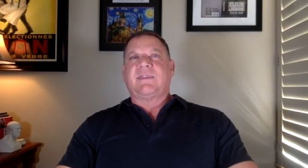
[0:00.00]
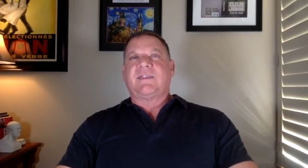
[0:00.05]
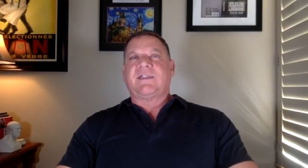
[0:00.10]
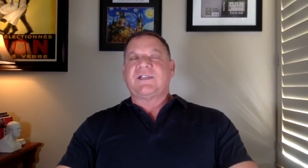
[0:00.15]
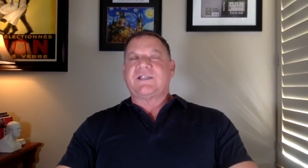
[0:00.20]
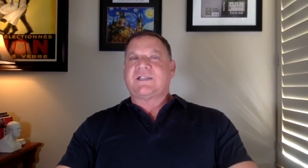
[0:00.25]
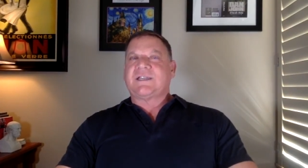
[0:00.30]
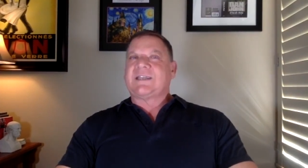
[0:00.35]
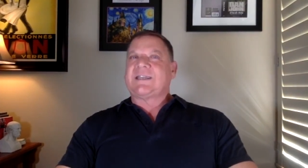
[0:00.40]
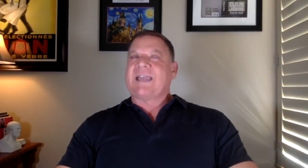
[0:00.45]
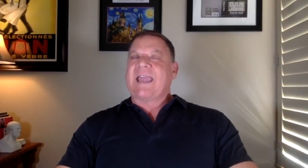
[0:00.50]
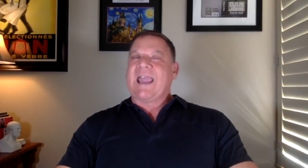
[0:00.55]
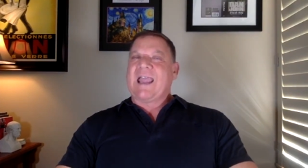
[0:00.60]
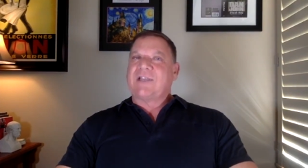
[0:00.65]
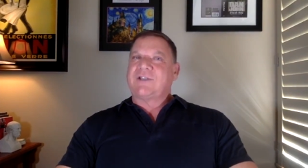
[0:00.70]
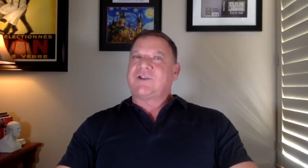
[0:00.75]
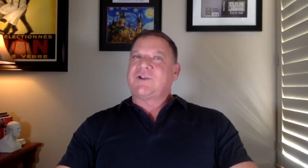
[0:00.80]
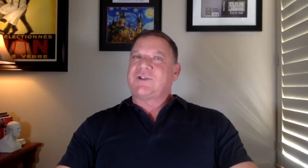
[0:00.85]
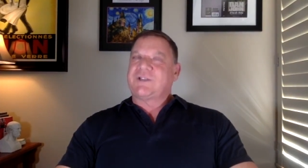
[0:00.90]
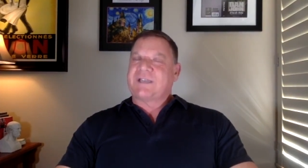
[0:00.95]
just to
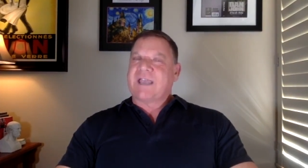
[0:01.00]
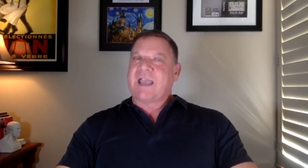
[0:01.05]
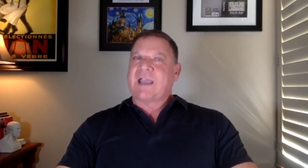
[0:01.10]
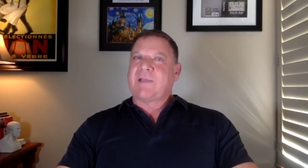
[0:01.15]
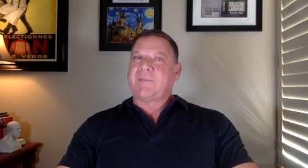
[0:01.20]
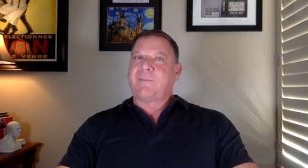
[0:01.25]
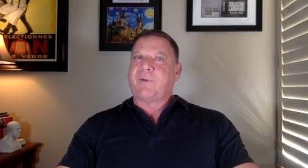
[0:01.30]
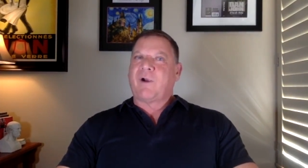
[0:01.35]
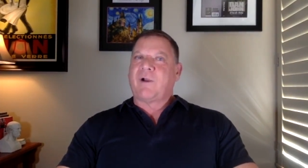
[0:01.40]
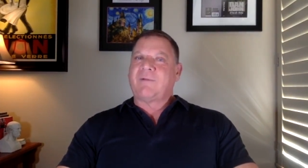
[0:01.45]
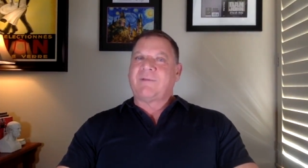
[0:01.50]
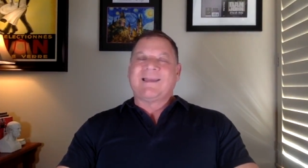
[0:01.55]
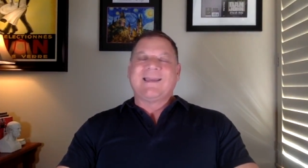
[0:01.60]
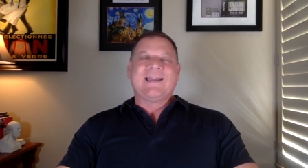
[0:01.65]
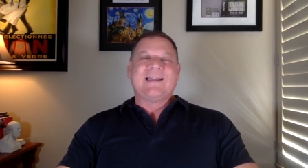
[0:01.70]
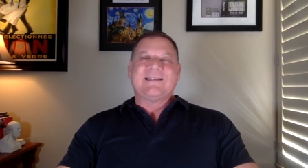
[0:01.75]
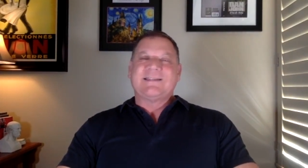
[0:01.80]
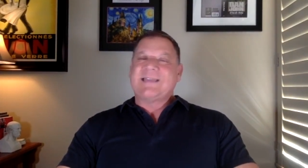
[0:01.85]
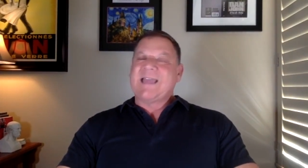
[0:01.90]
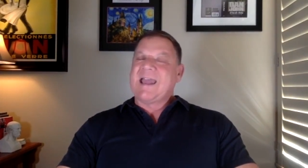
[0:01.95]
answer your second part,
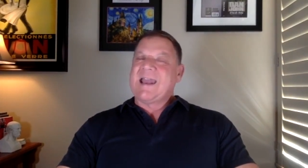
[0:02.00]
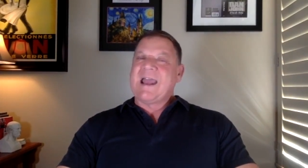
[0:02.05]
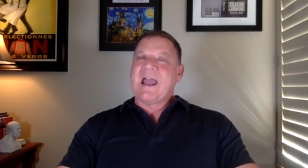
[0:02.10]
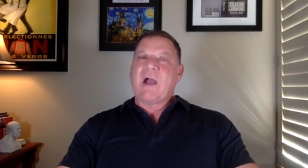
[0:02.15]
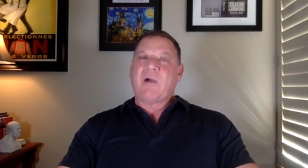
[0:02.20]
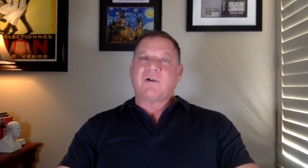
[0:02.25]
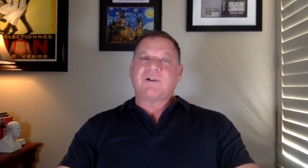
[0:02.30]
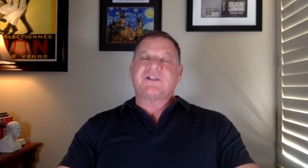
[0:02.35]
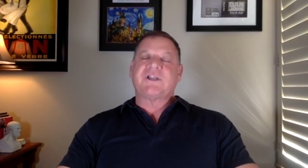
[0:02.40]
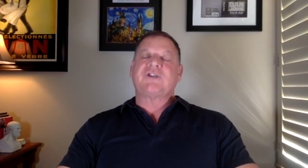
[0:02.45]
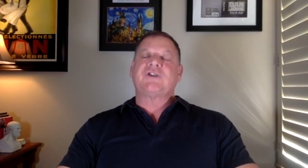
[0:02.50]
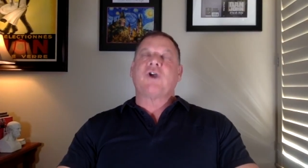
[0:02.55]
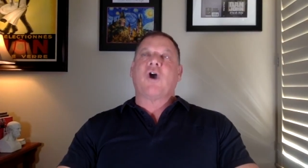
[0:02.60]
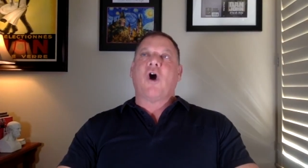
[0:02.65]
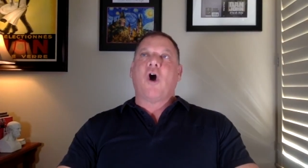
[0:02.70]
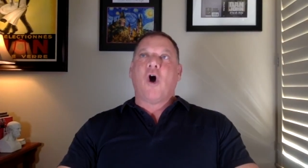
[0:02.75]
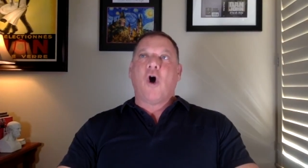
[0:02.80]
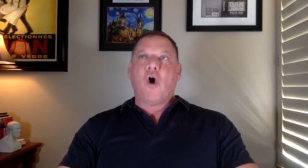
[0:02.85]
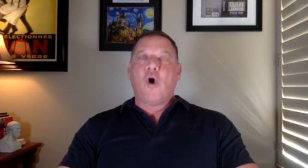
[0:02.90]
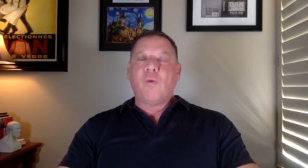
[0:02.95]
ten hours is
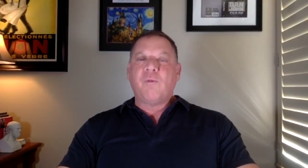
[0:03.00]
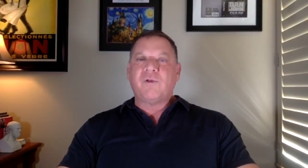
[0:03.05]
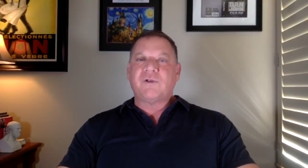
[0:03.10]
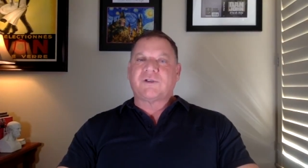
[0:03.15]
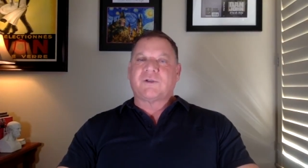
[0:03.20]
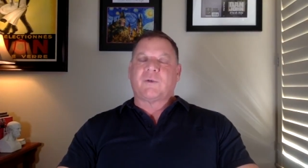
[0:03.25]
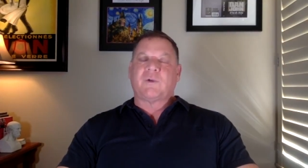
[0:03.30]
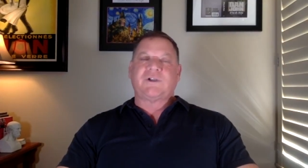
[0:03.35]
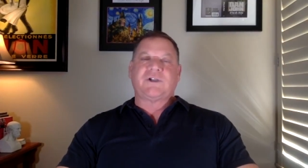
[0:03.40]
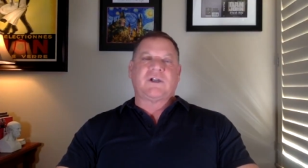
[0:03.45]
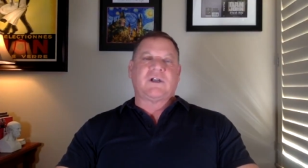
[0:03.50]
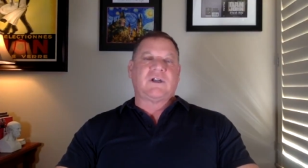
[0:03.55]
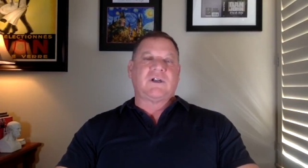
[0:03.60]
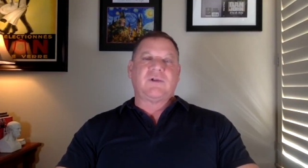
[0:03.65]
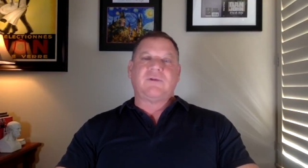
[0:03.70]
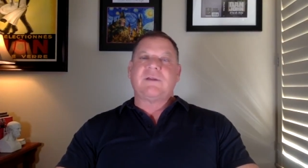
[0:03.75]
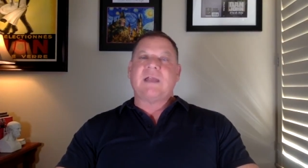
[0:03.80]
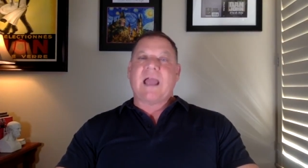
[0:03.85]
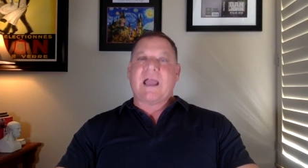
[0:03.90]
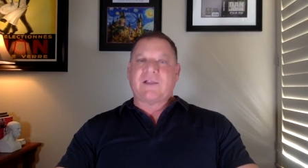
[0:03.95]
almost what you can
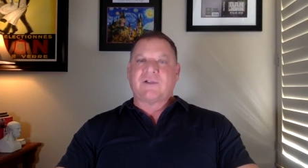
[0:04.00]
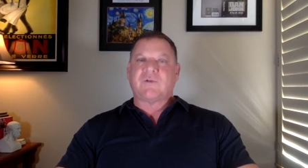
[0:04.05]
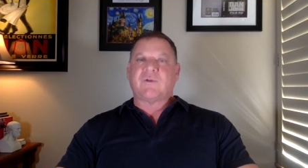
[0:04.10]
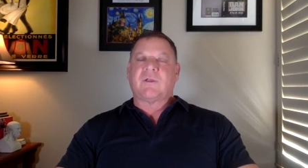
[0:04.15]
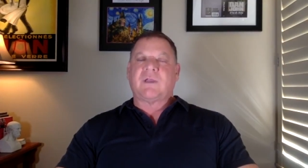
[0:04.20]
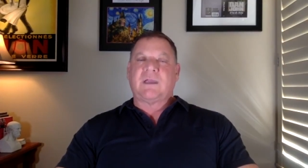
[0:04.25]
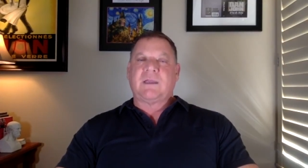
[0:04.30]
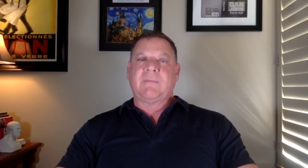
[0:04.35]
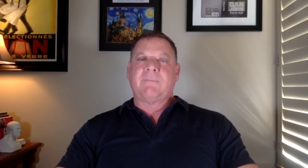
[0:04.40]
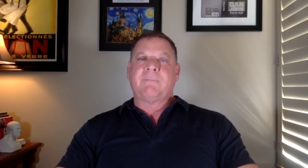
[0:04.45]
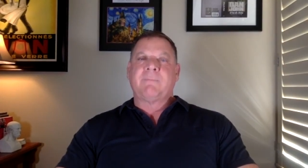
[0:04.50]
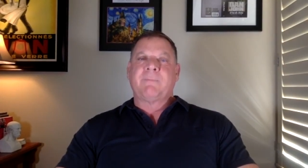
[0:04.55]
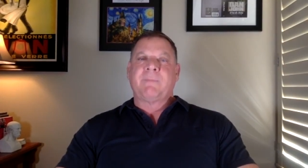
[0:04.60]
do naturally,